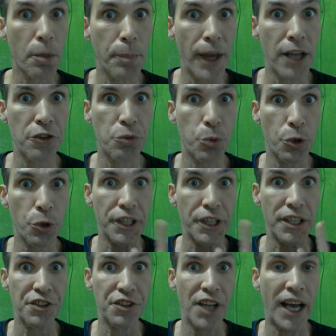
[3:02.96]
password
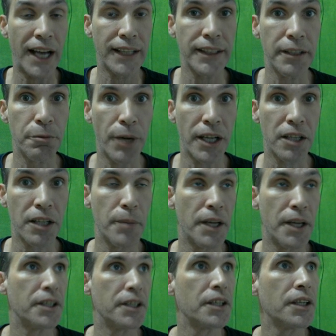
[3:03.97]
is highly
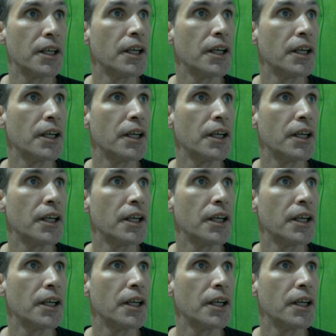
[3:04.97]
recommended.